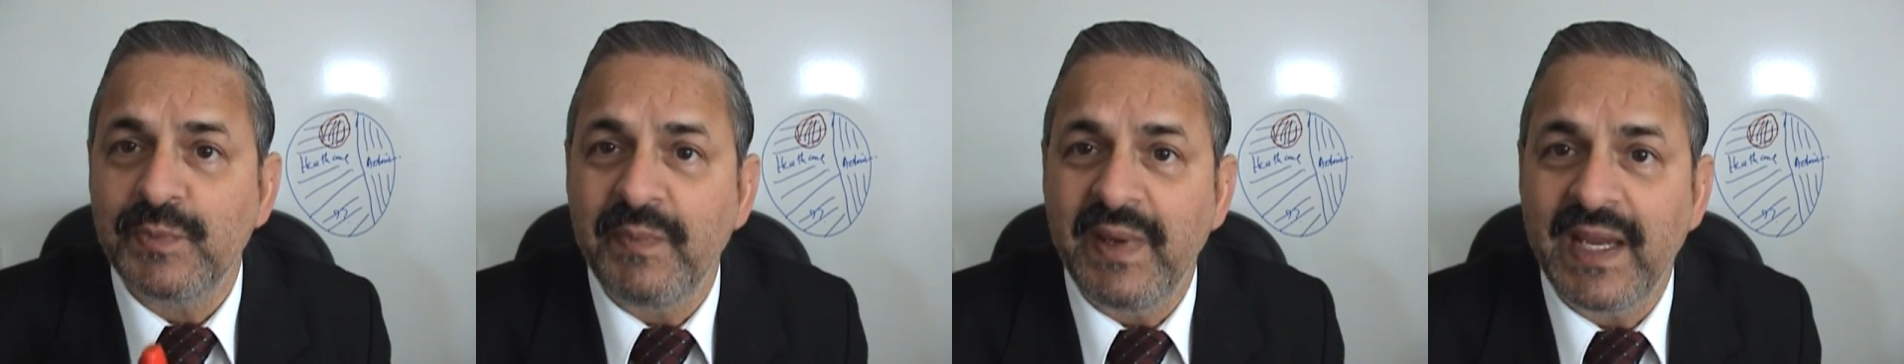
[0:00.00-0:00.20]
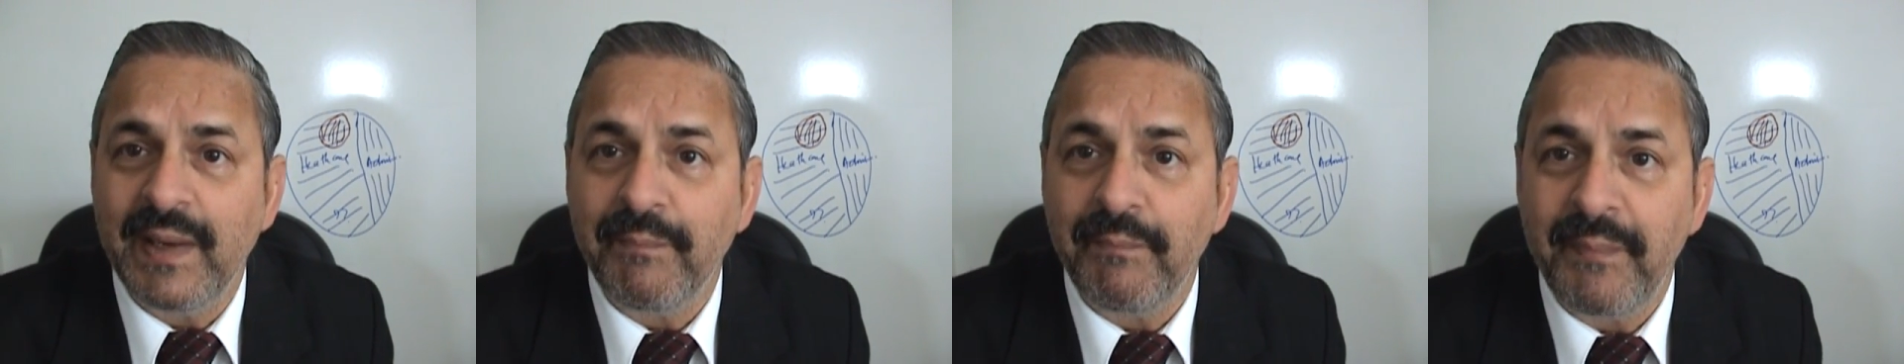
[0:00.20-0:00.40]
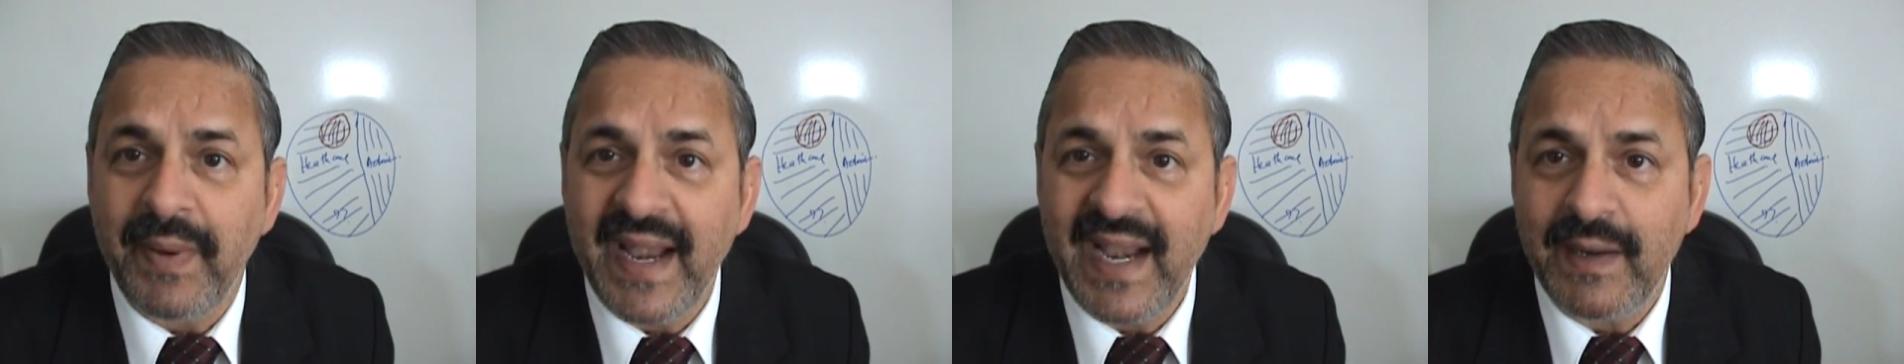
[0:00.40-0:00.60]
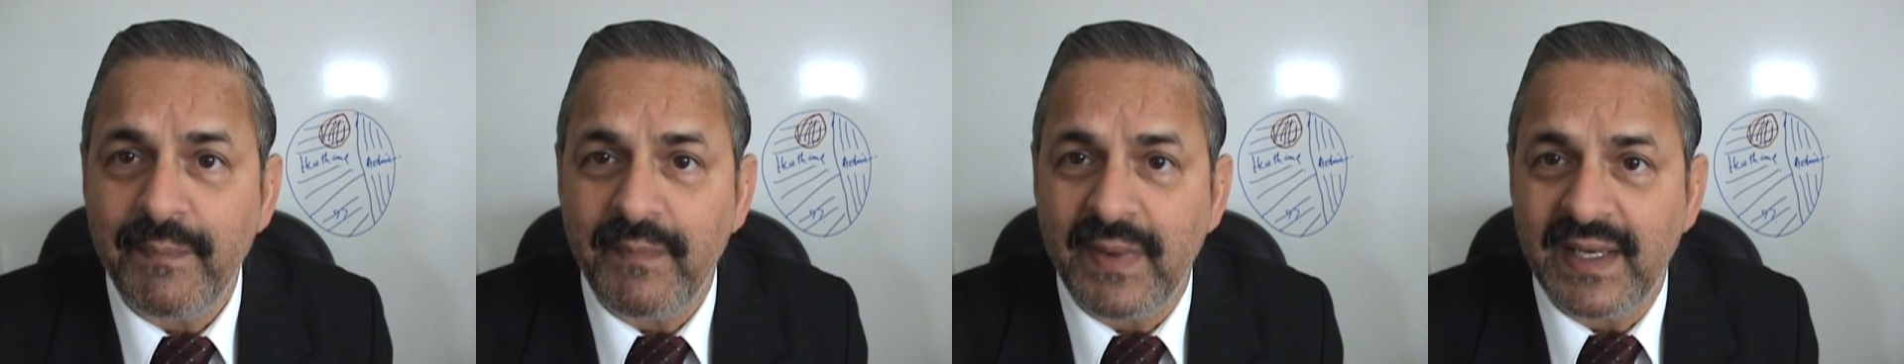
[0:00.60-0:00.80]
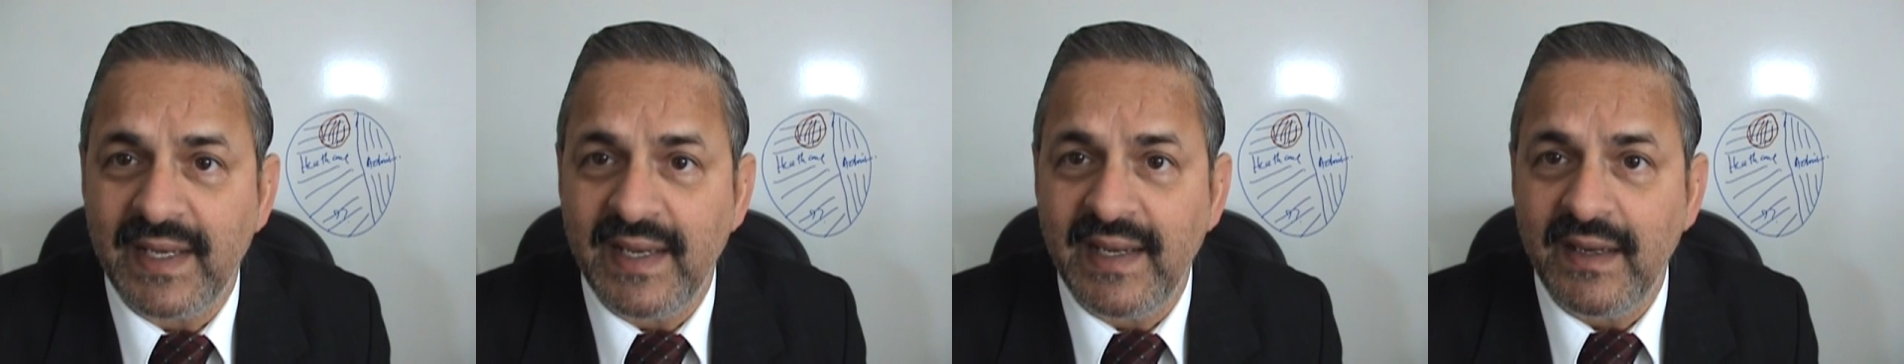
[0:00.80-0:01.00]
being paid
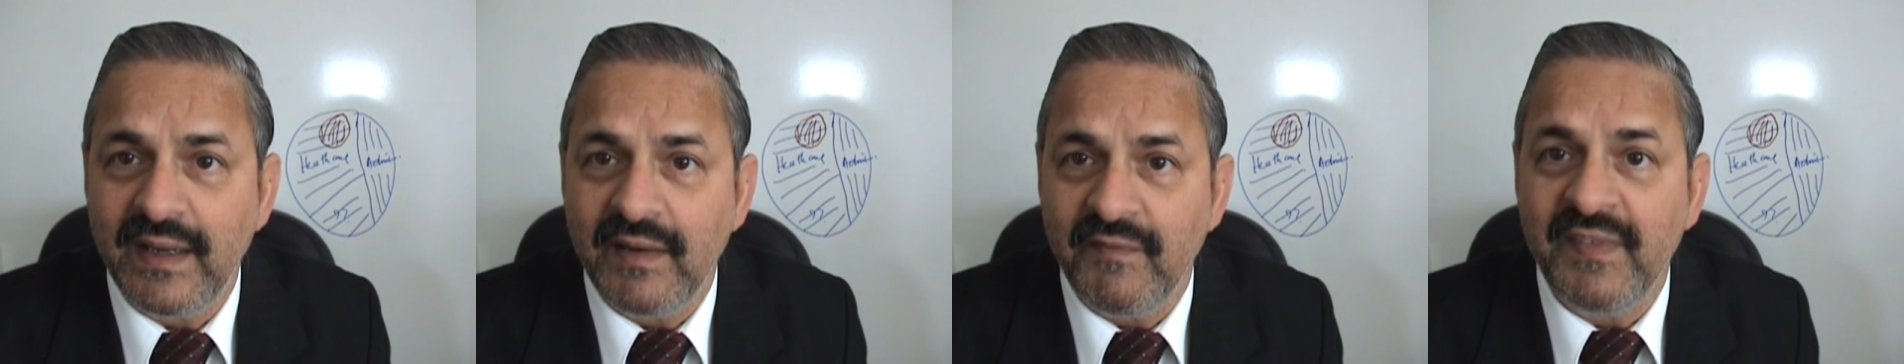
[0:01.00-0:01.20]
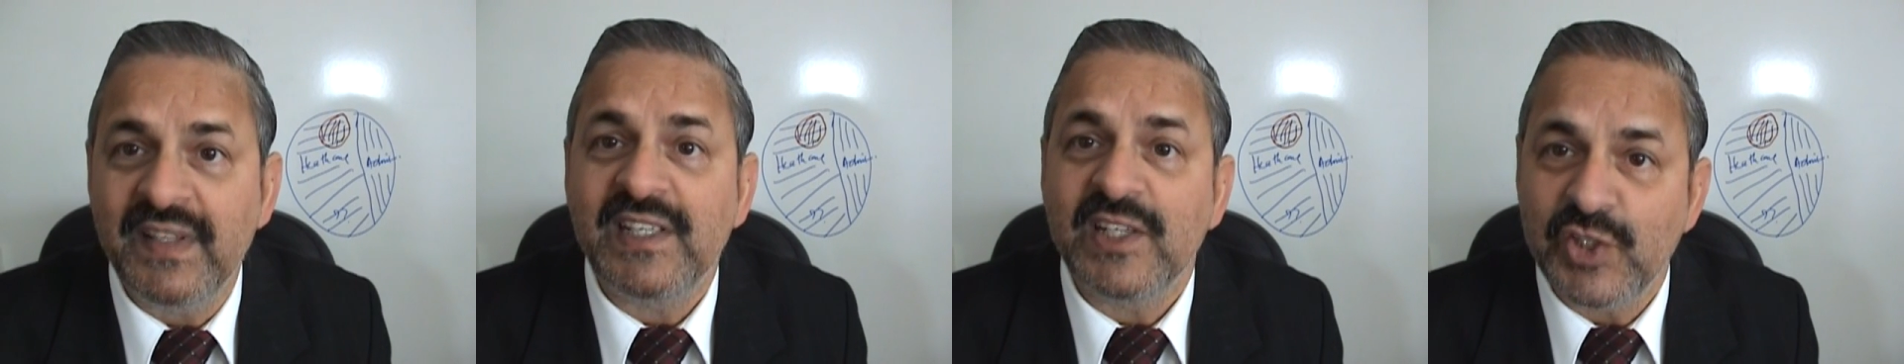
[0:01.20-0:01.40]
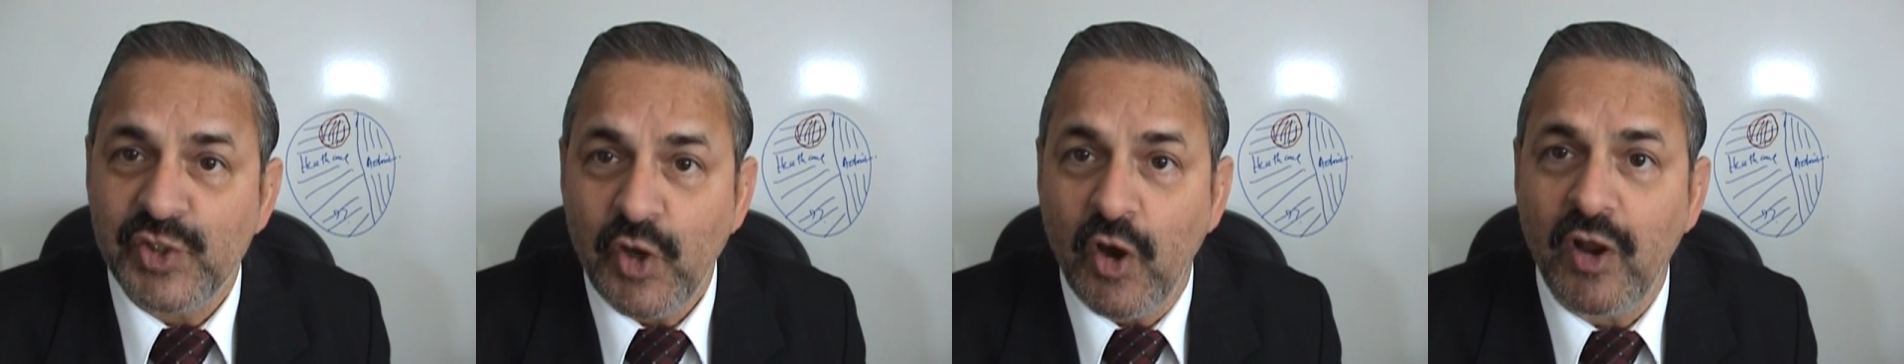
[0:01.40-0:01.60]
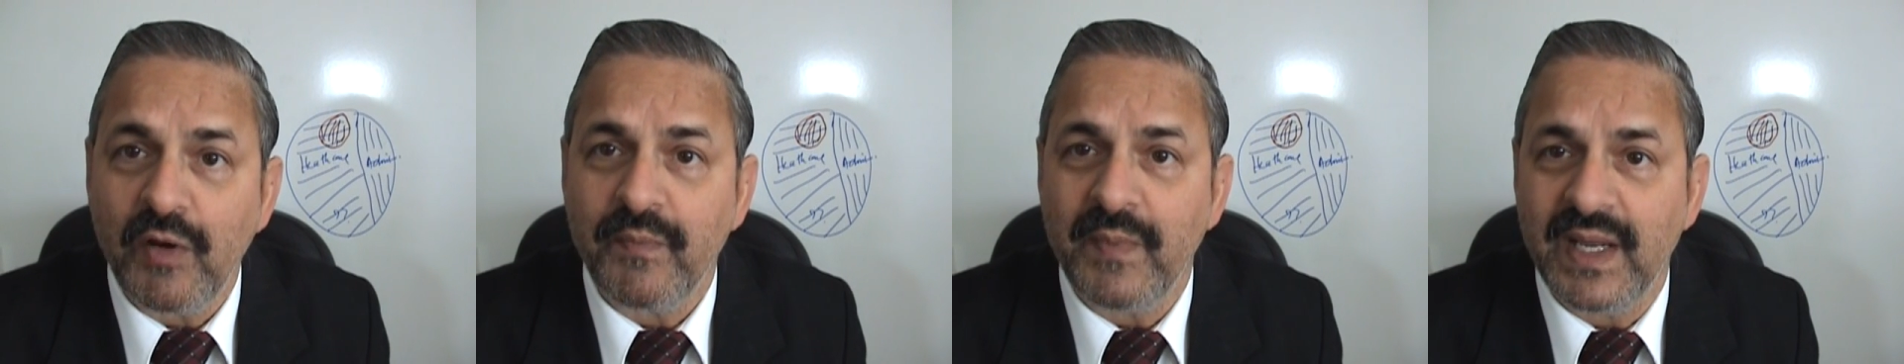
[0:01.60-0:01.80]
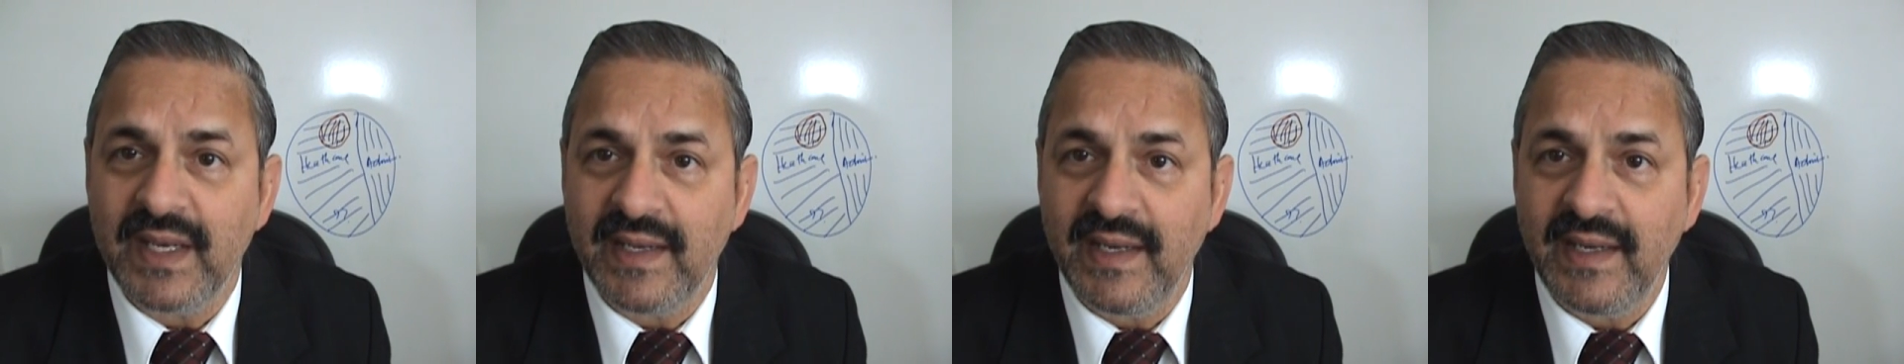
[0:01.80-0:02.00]
money which is your
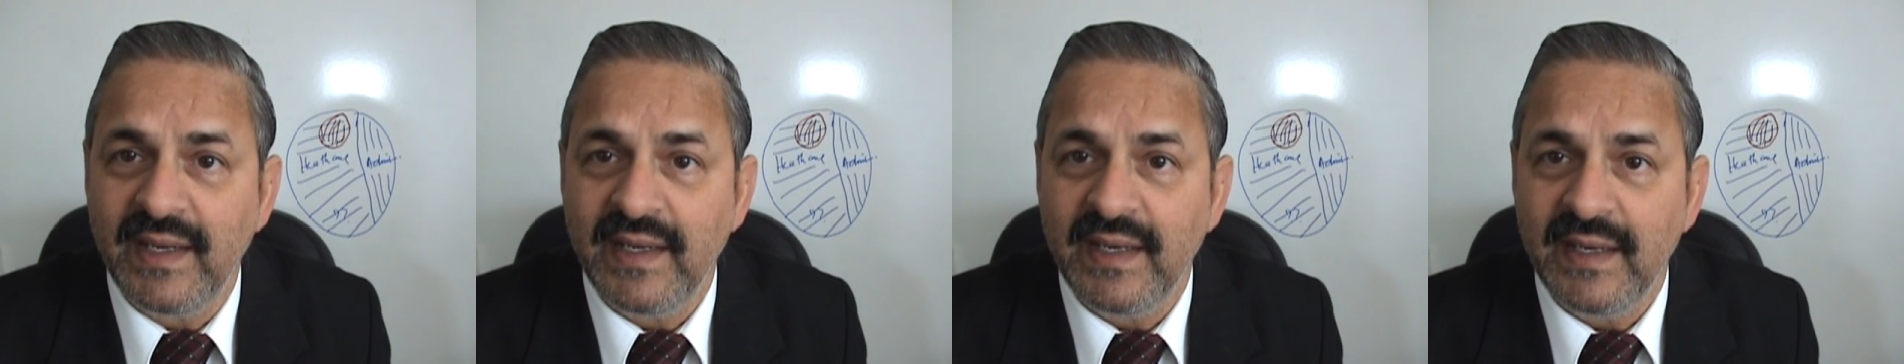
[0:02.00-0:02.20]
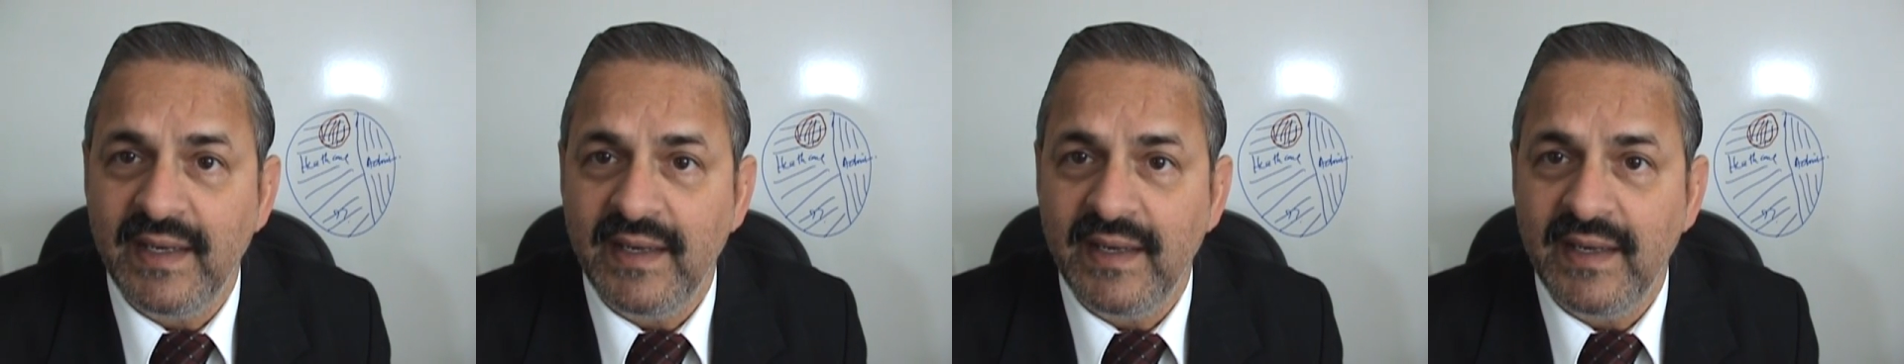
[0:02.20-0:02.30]
money.